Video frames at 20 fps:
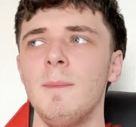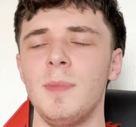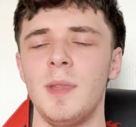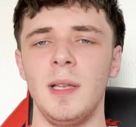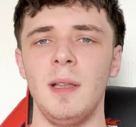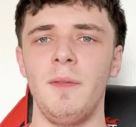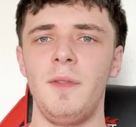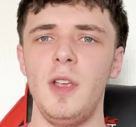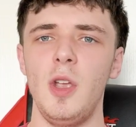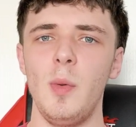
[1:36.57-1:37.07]

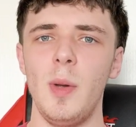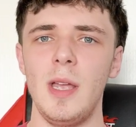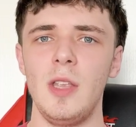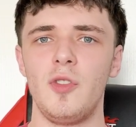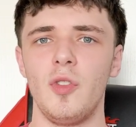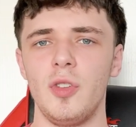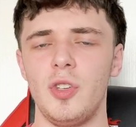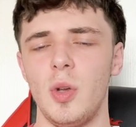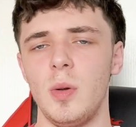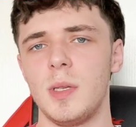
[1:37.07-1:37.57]
Then if you
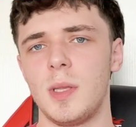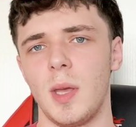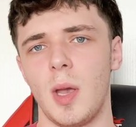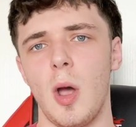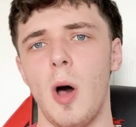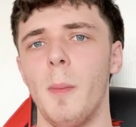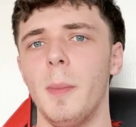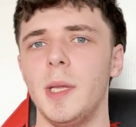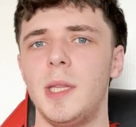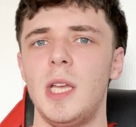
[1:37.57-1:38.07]
introduce the
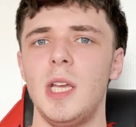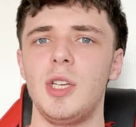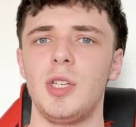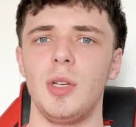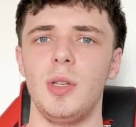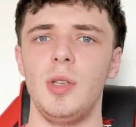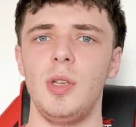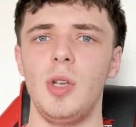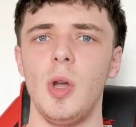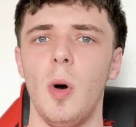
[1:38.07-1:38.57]

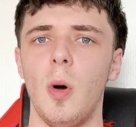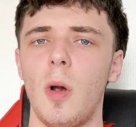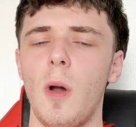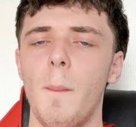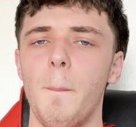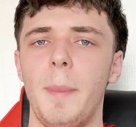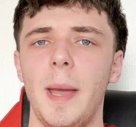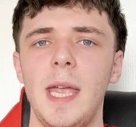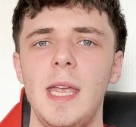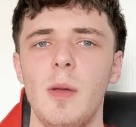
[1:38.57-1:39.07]
competition, you're
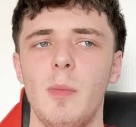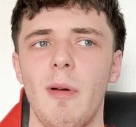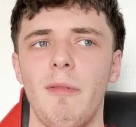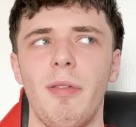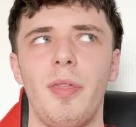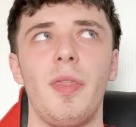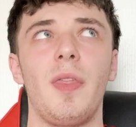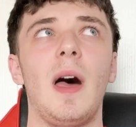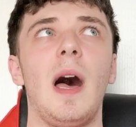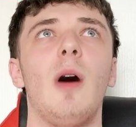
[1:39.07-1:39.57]
competing with
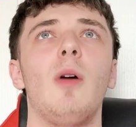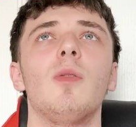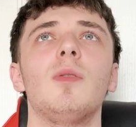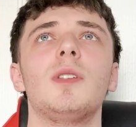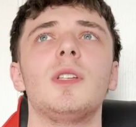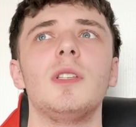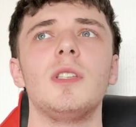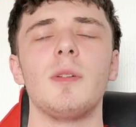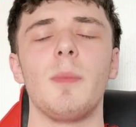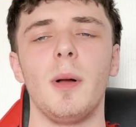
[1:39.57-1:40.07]

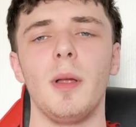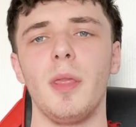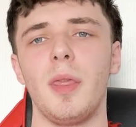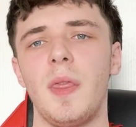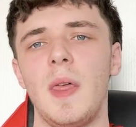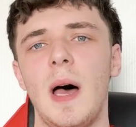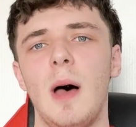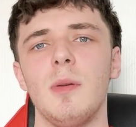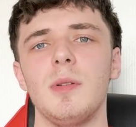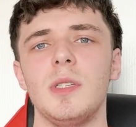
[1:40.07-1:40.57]
thousands upon
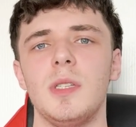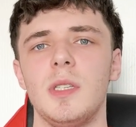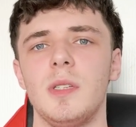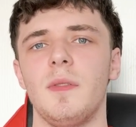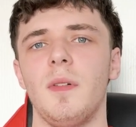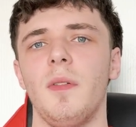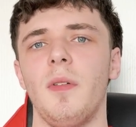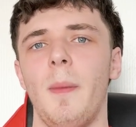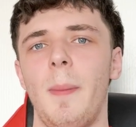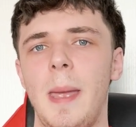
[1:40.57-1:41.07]
thousands
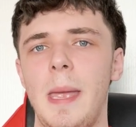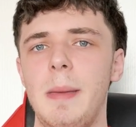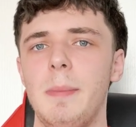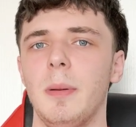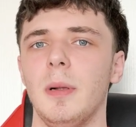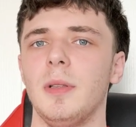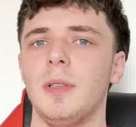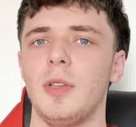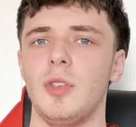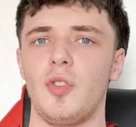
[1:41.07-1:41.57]
of other
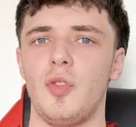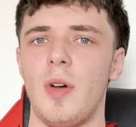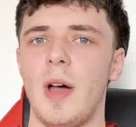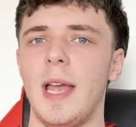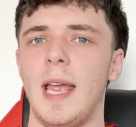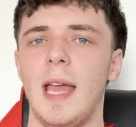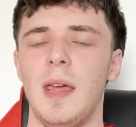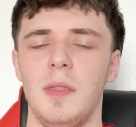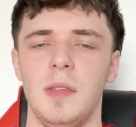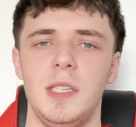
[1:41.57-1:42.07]
people to try
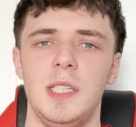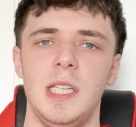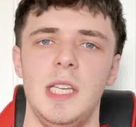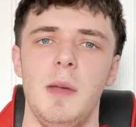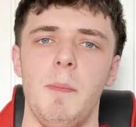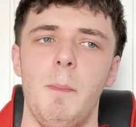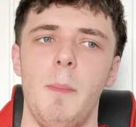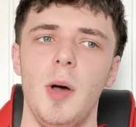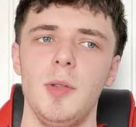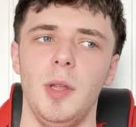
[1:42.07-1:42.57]
and get the
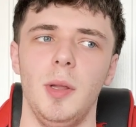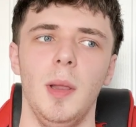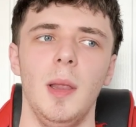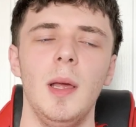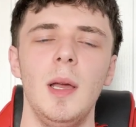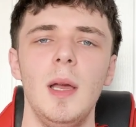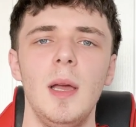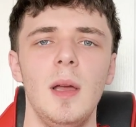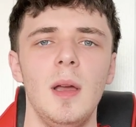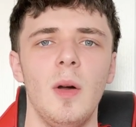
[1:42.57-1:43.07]
same model,
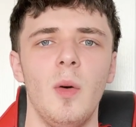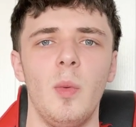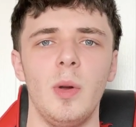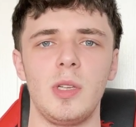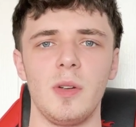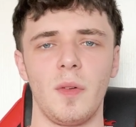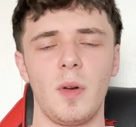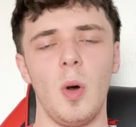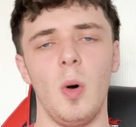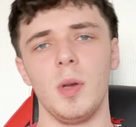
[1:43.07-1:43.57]

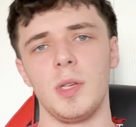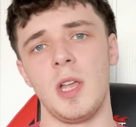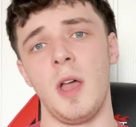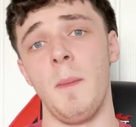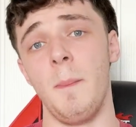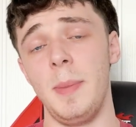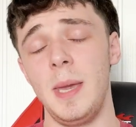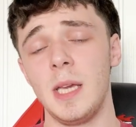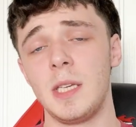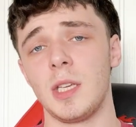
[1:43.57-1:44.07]
which of course it
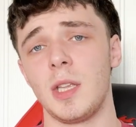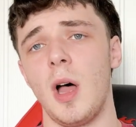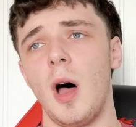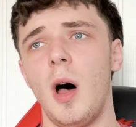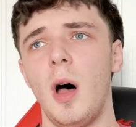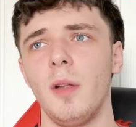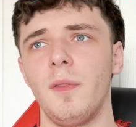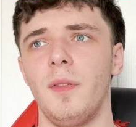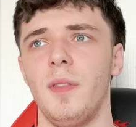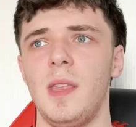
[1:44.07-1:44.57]
makes it
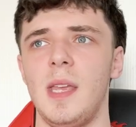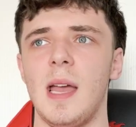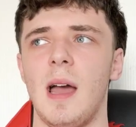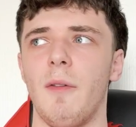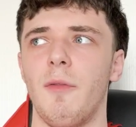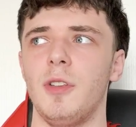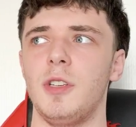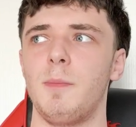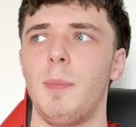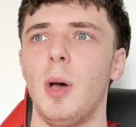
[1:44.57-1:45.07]
hard for the
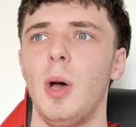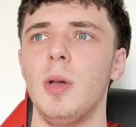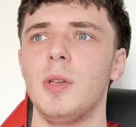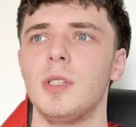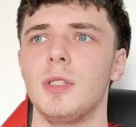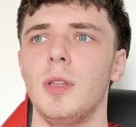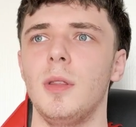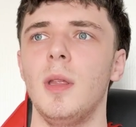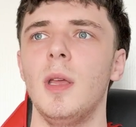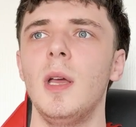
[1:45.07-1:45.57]
average
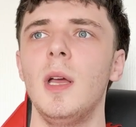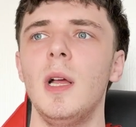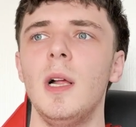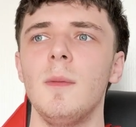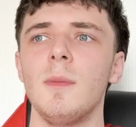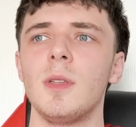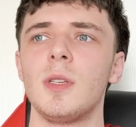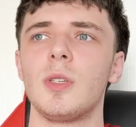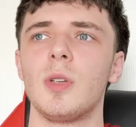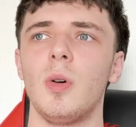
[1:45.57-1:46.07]
person.
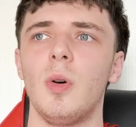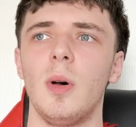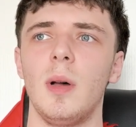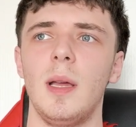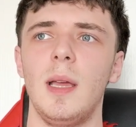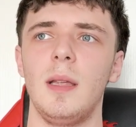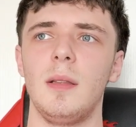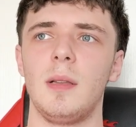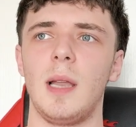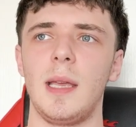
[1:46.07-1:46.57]
So
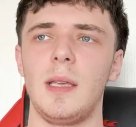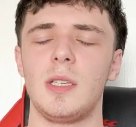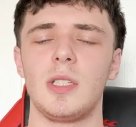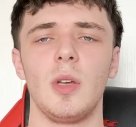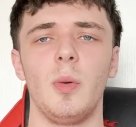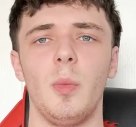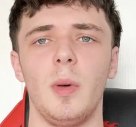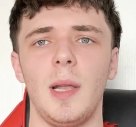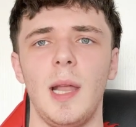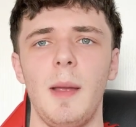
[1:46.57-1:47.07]
it's like
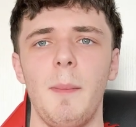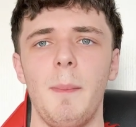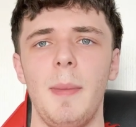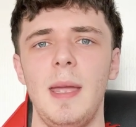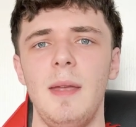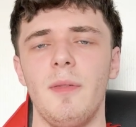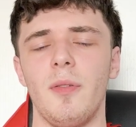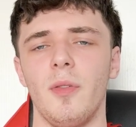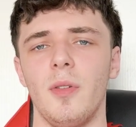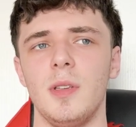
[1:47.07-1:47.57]
someone like
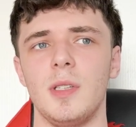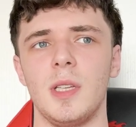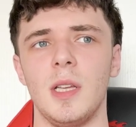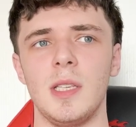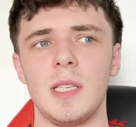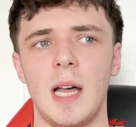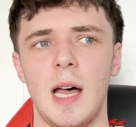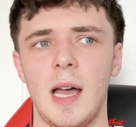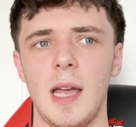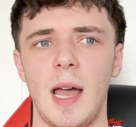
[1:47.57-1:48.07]
me, for
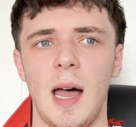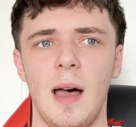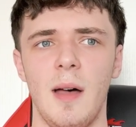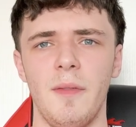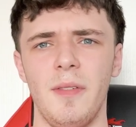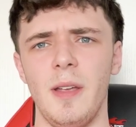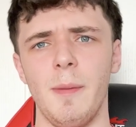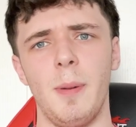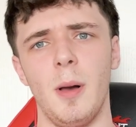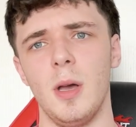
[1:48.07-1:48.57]
instance, I
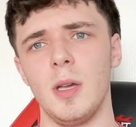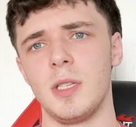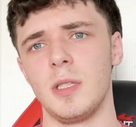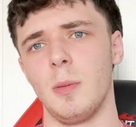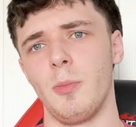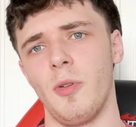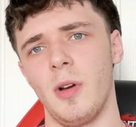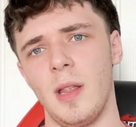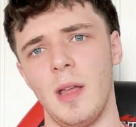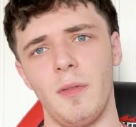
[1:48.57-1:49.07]
have a
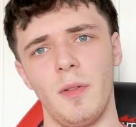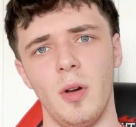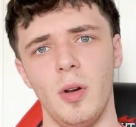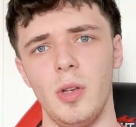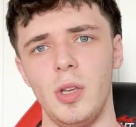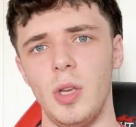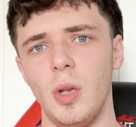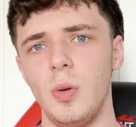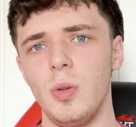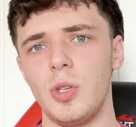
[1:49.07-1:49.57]
personal brand. I've got
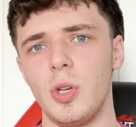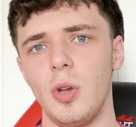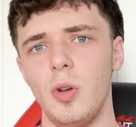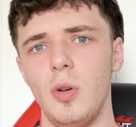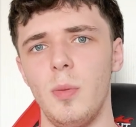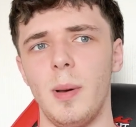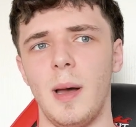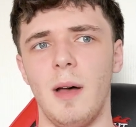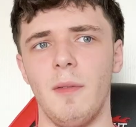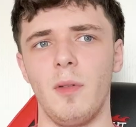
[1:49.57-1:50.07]
a
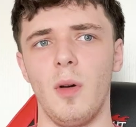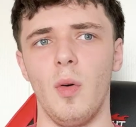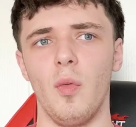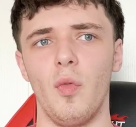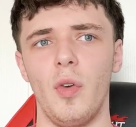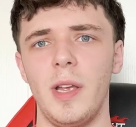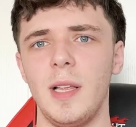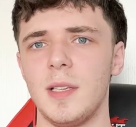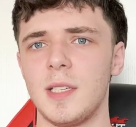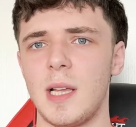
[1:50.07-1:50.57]
YouTube, I've got
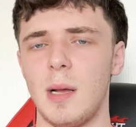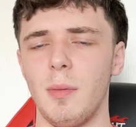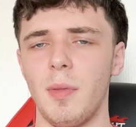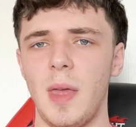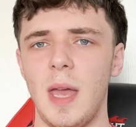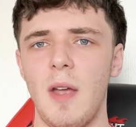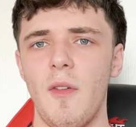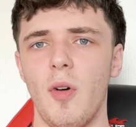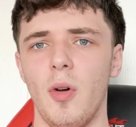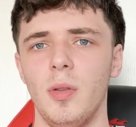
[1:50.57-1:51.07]
reels out
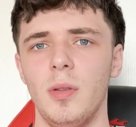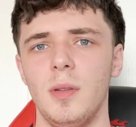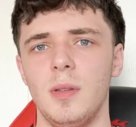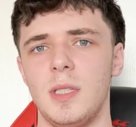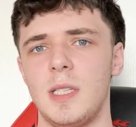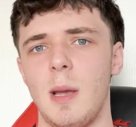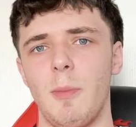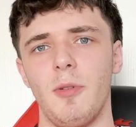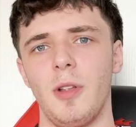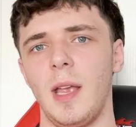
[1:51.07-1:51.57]
there on
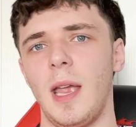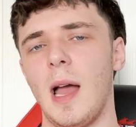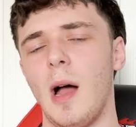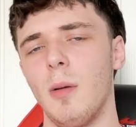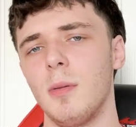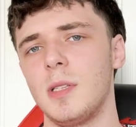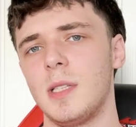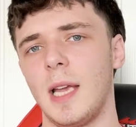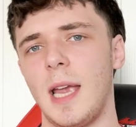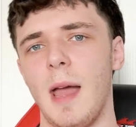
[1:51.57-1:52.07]
separate
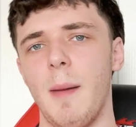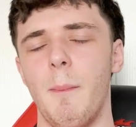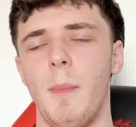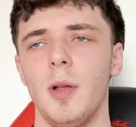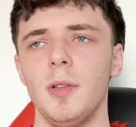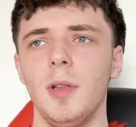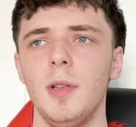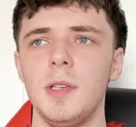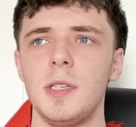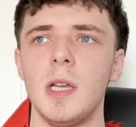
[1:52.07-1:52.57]
accounts to get
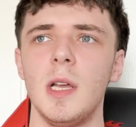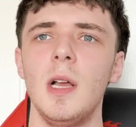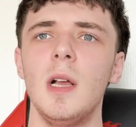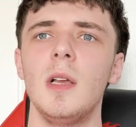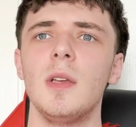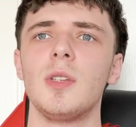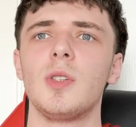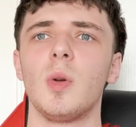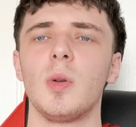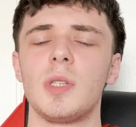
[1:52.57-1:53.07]
models.
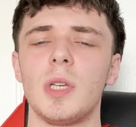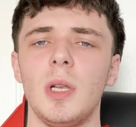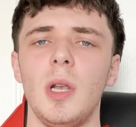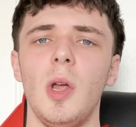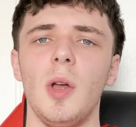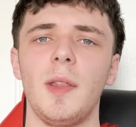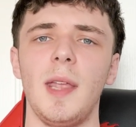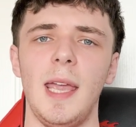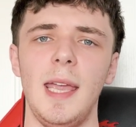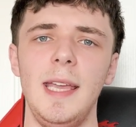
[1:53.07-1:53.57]
So it's a
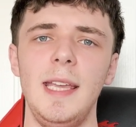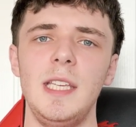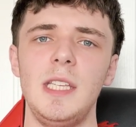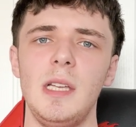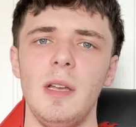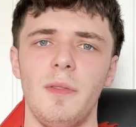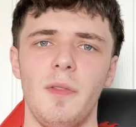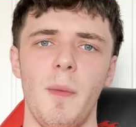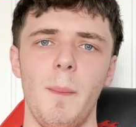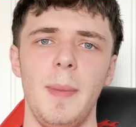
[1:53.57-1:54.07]
lot
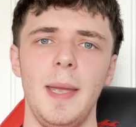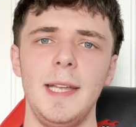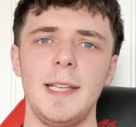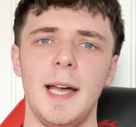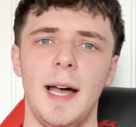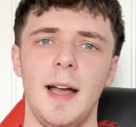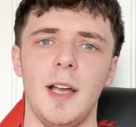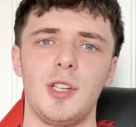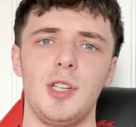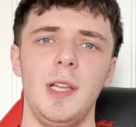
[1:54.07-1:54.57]
easier for me
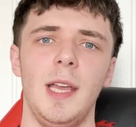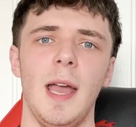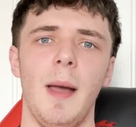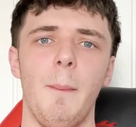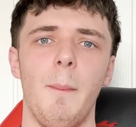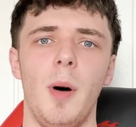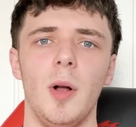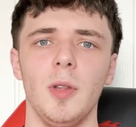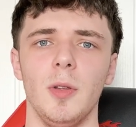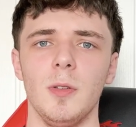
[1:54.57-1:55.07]
to actually
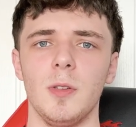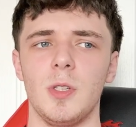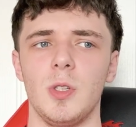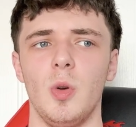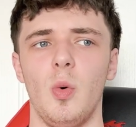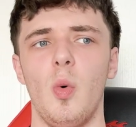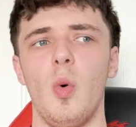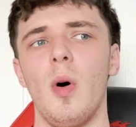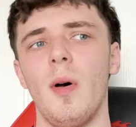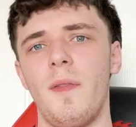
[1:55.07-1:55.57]
get models.
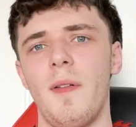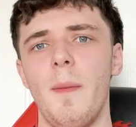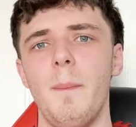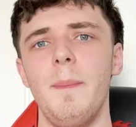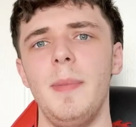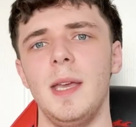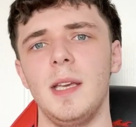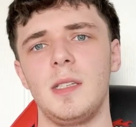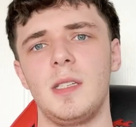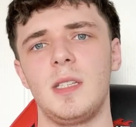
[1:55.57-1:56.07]
So OFM
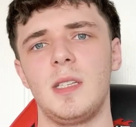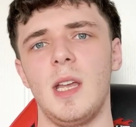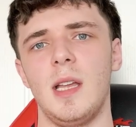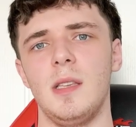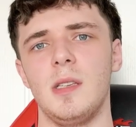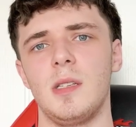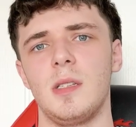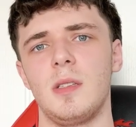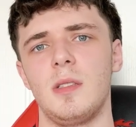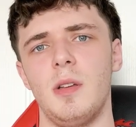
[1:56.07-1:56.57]
makes
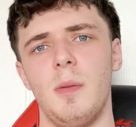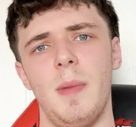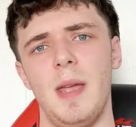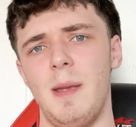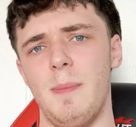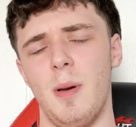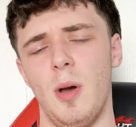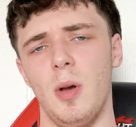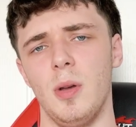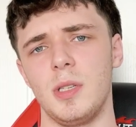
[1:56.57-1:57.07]
sense to
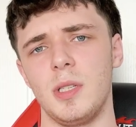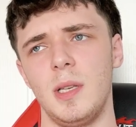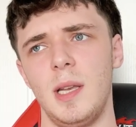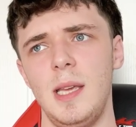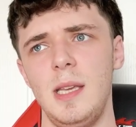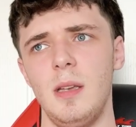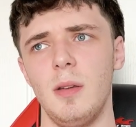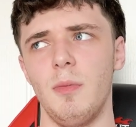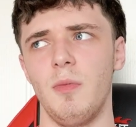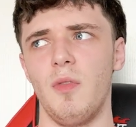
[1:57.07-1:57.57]
me
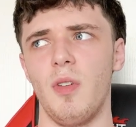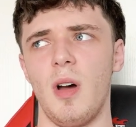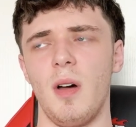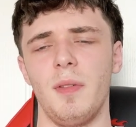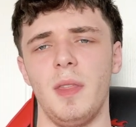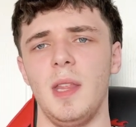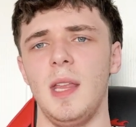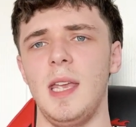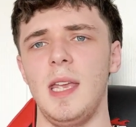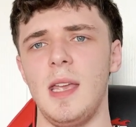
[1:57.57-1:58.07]
personally,
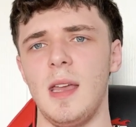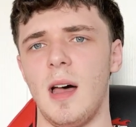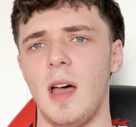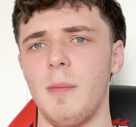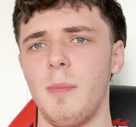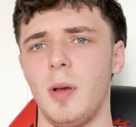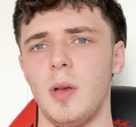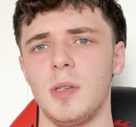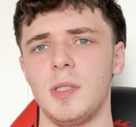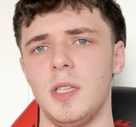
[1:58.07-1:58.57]
rather than AI,
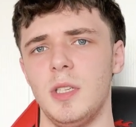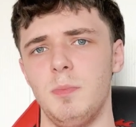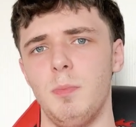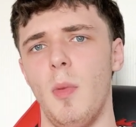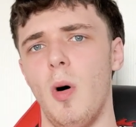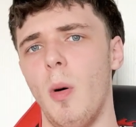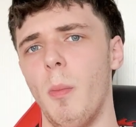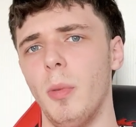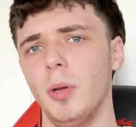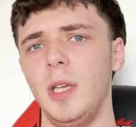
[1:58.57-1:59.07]
because there's
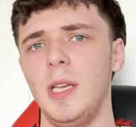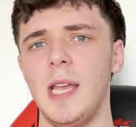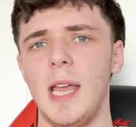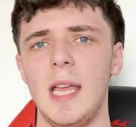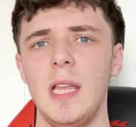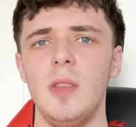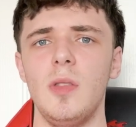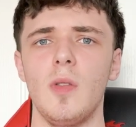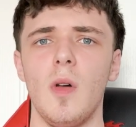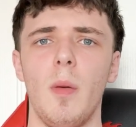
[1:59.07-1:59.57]
more money
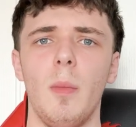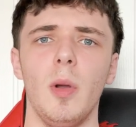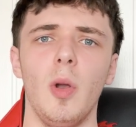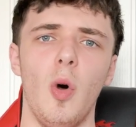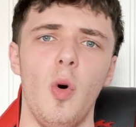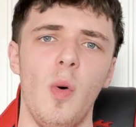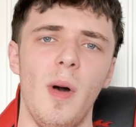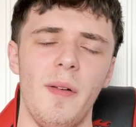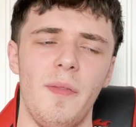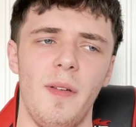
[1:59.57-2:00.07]
in normal
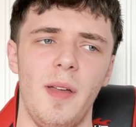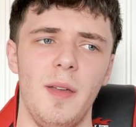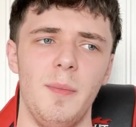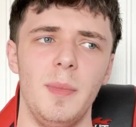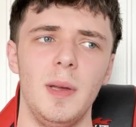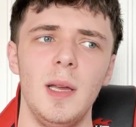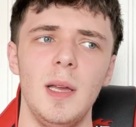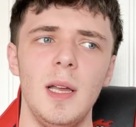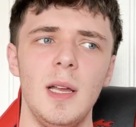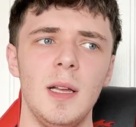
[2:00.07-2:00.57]

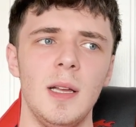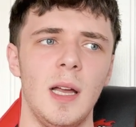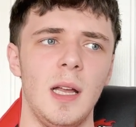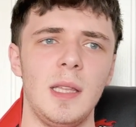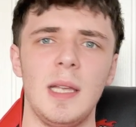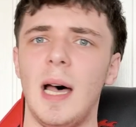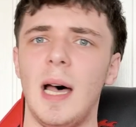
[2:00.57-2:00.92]
OFM and